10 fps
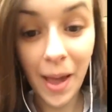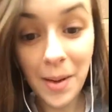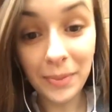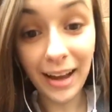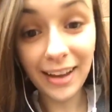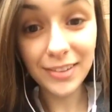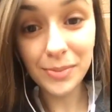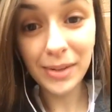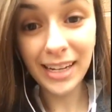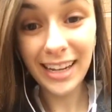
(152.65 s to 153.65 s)
but I have to
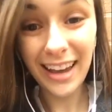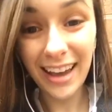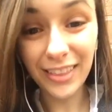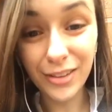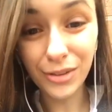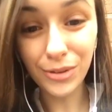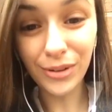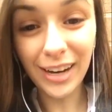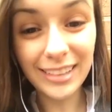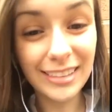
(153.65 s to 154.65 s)
be at the school at